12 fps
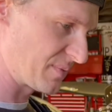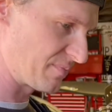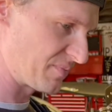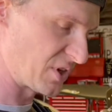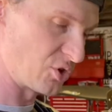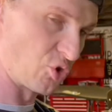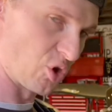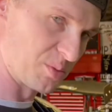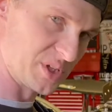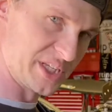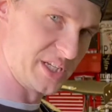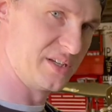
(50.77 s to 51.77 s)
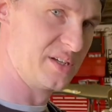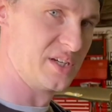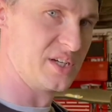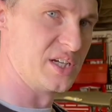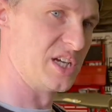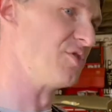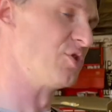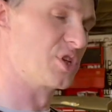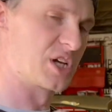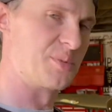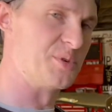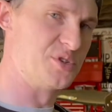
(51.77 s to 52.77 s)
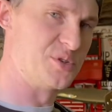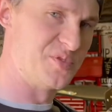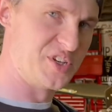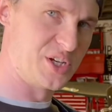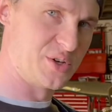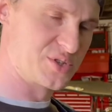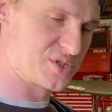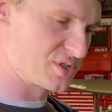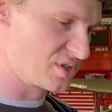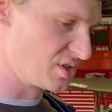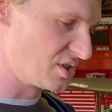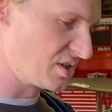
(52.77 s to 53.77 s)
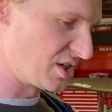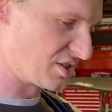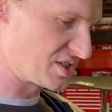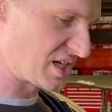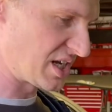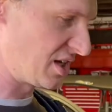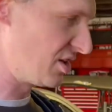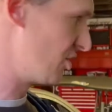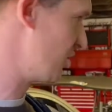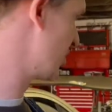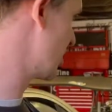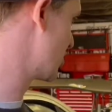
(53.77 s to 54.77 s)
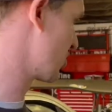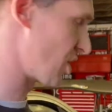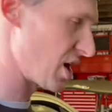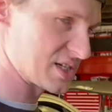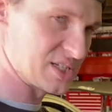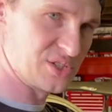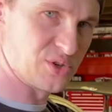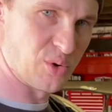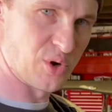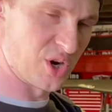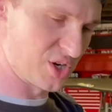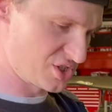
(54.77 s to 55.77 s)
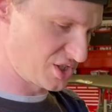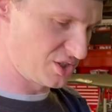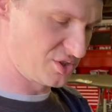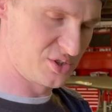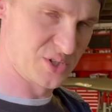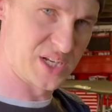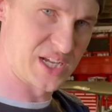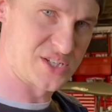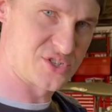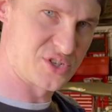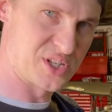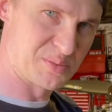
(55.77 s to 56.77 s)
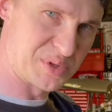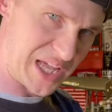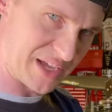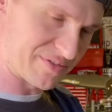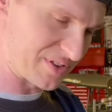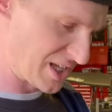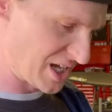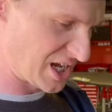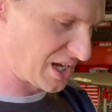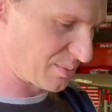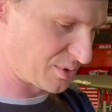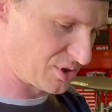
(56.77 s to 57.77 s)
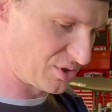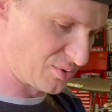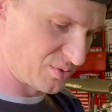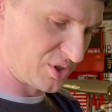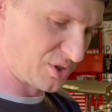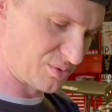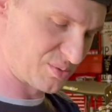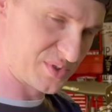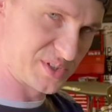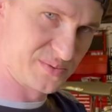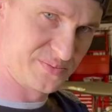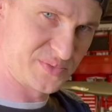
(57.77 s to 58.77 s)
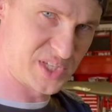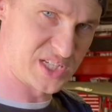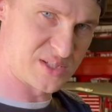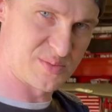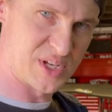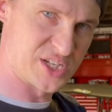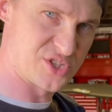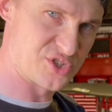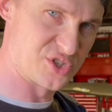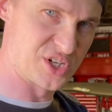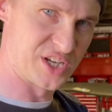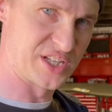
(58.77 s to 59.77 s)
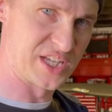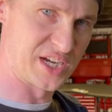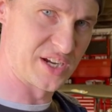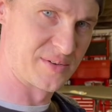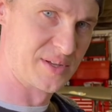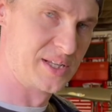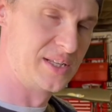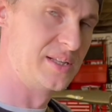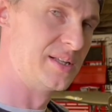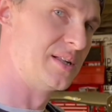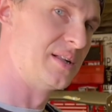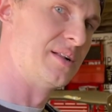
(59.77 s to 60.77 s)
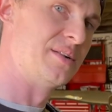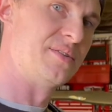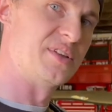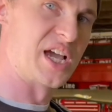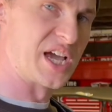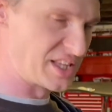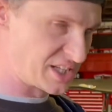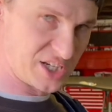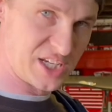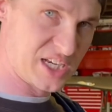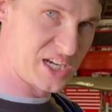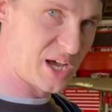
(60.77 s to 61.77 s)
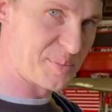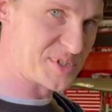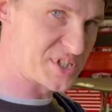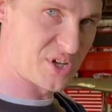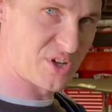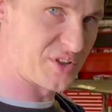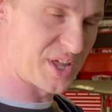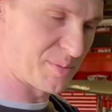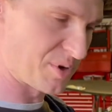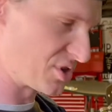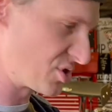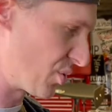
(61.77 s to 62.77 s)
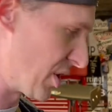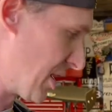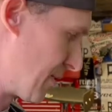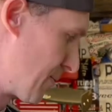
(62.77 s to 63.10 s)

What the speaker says: Now normally, if you look up YouTube videos, they'll say, you know, you get your oxy torch and you do a nice sooty black flame and you know, get some nice soot on there. And then you heat it up until all that burns away.